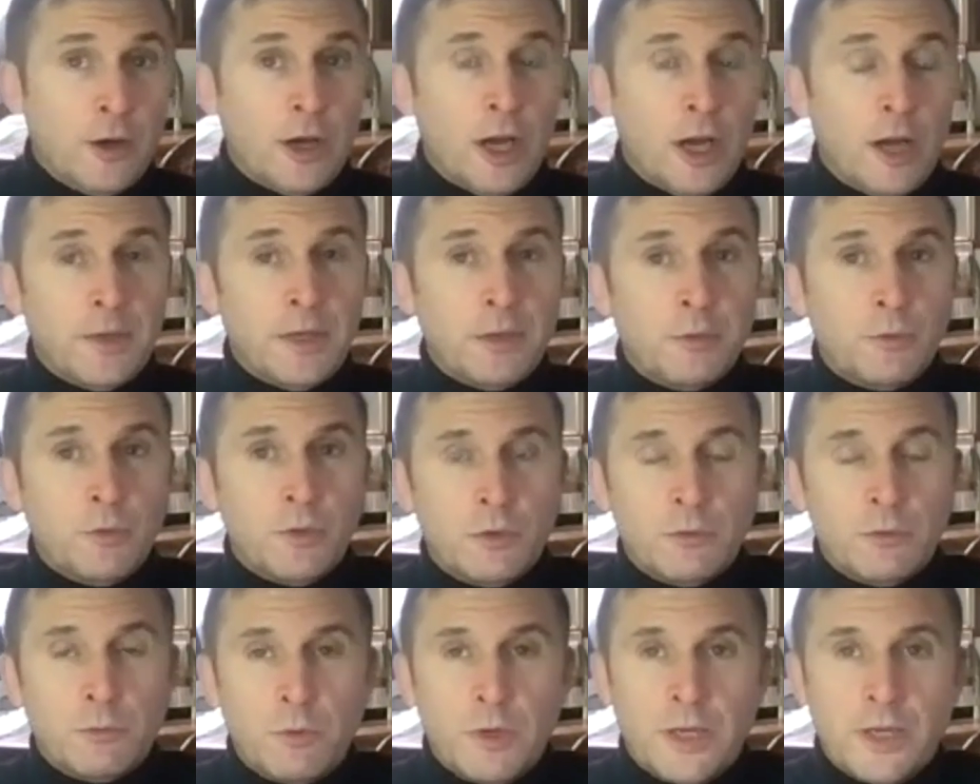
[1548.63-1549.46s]
I
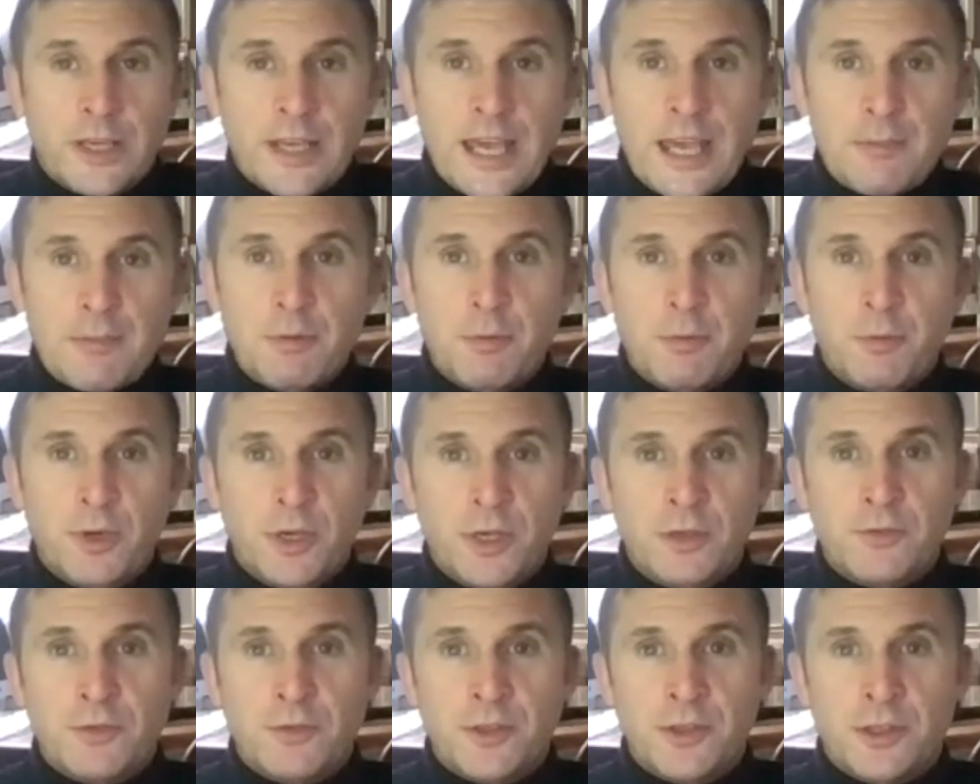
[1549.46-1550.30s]
mean, we're capable
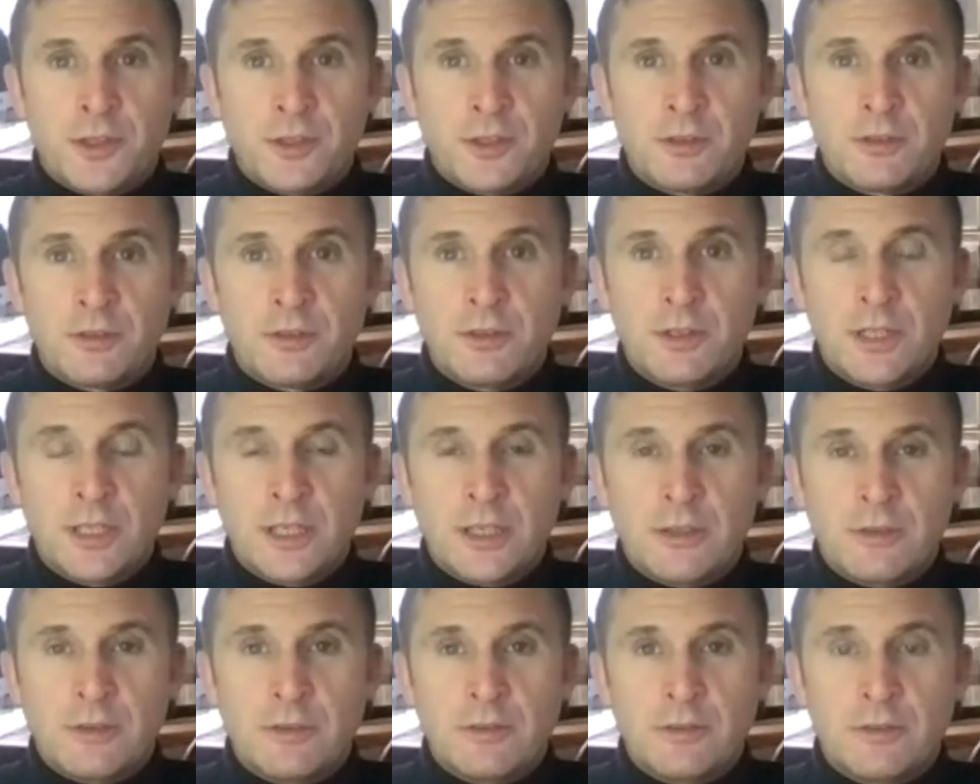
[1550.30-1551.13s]
of
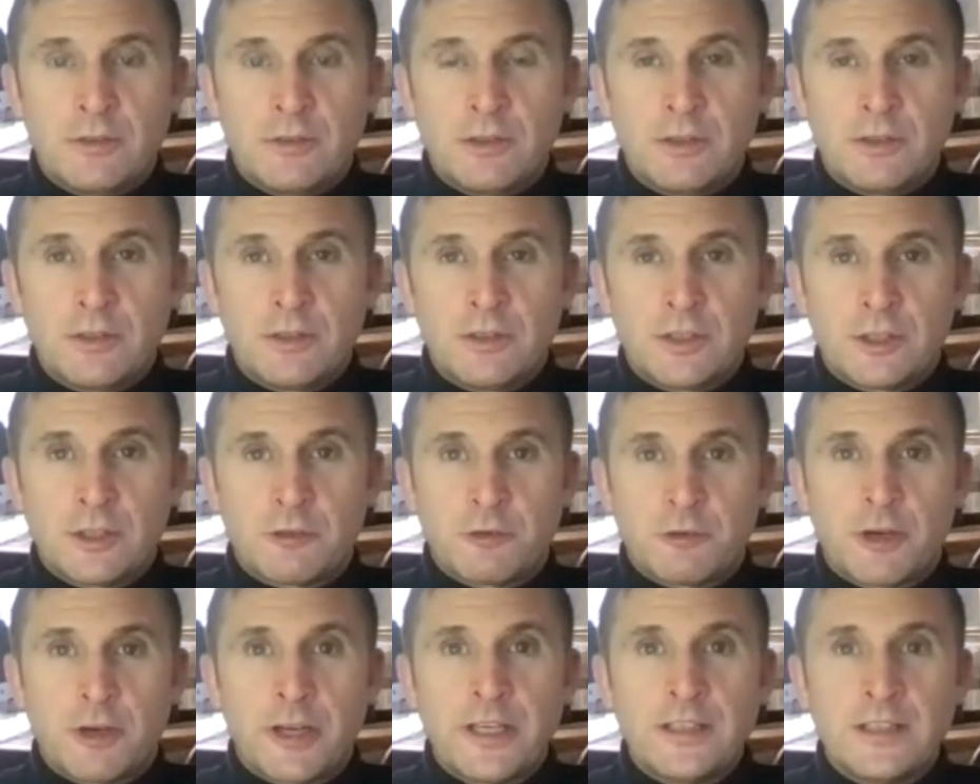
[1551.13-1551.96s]
the
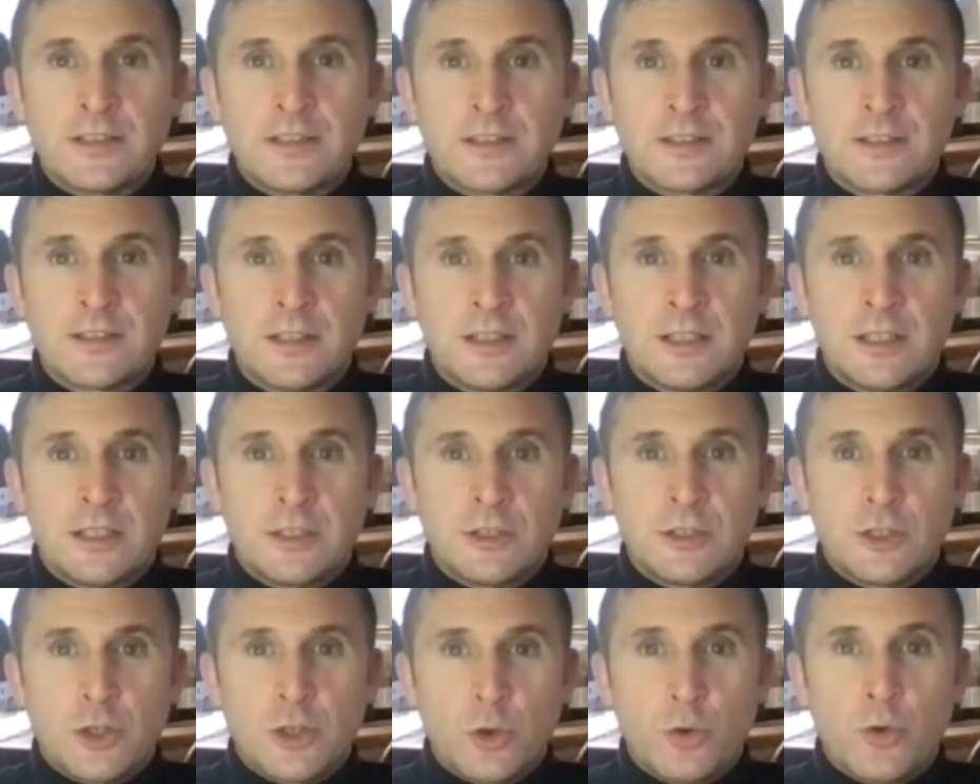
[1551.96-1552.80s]
great
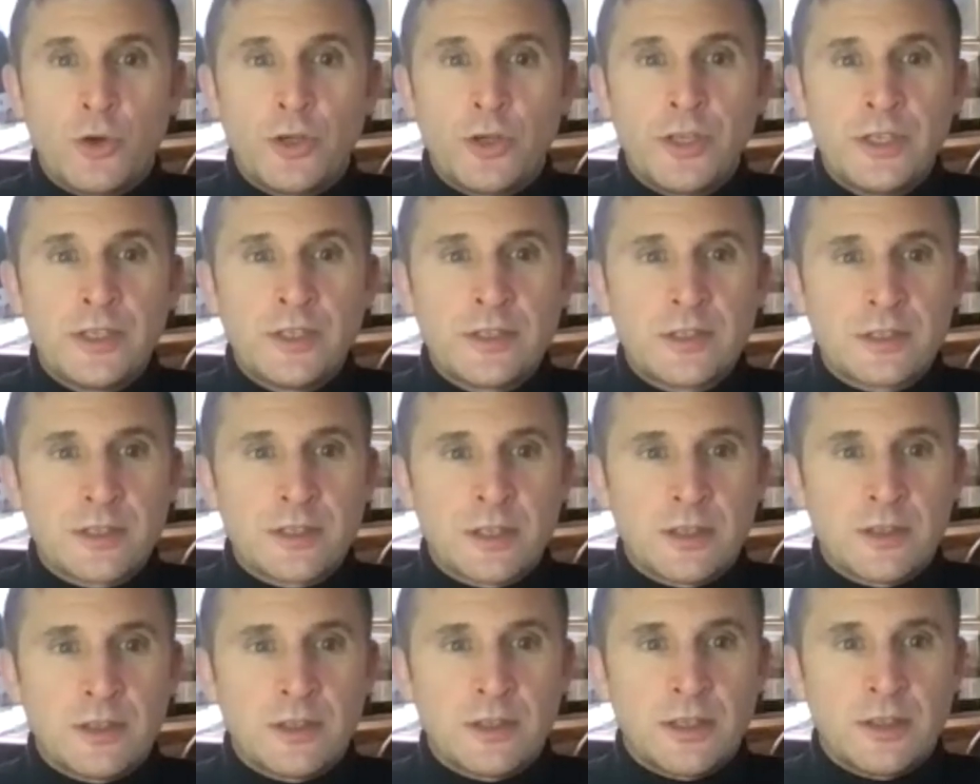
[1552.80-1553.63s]
joys
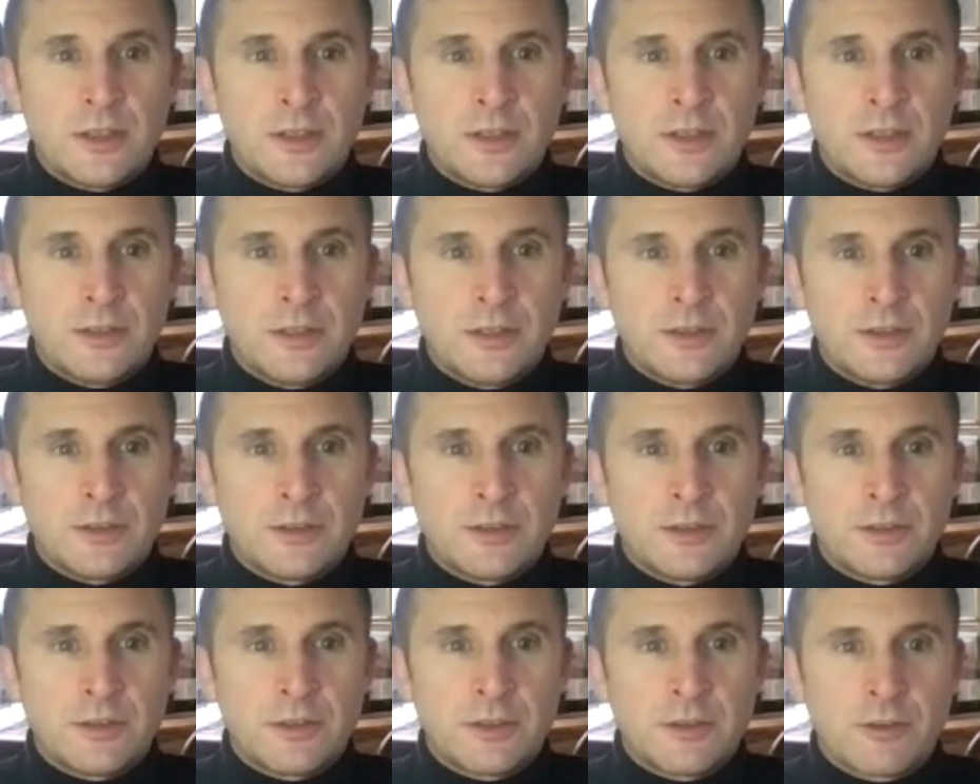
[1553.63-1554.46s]
and
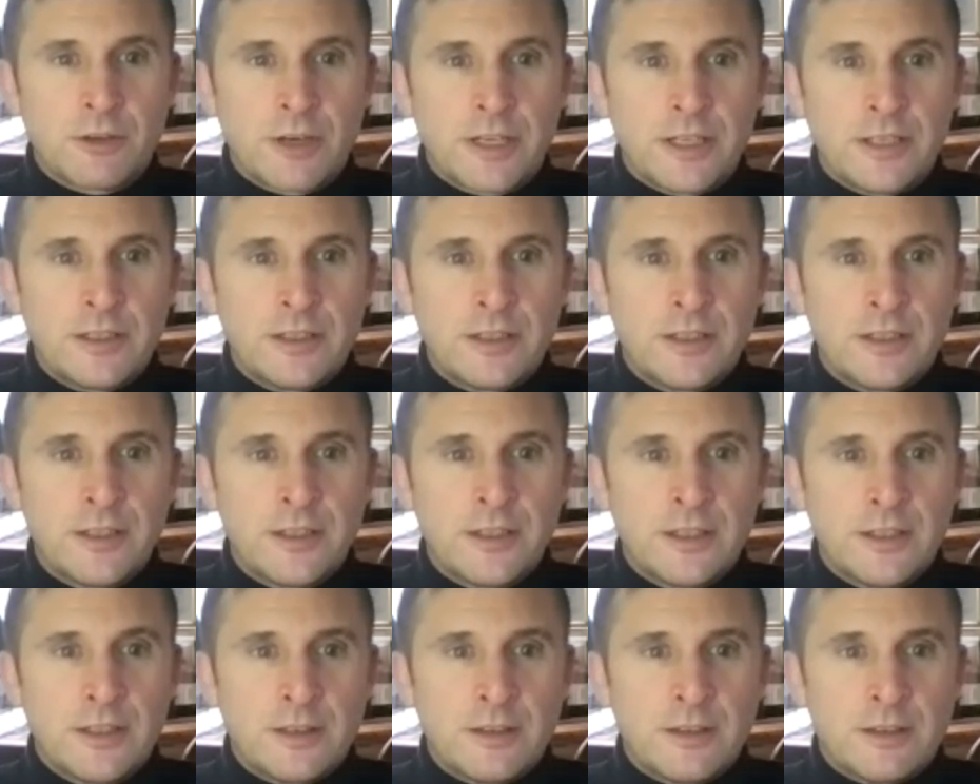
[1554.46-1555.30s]
the great
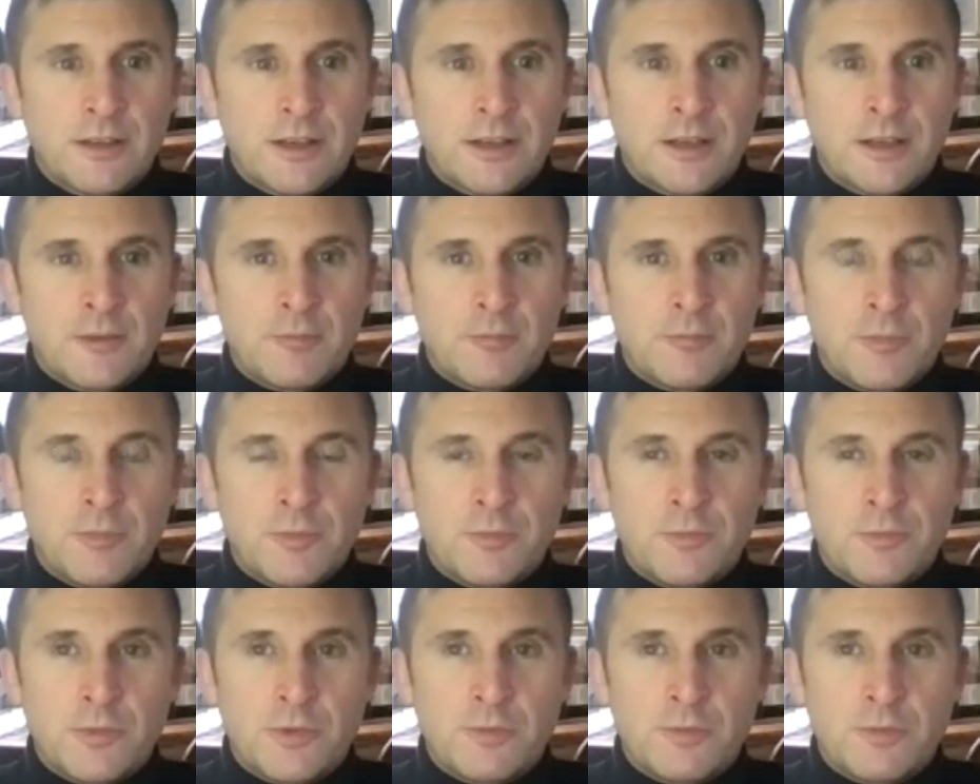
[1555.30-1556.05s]
um,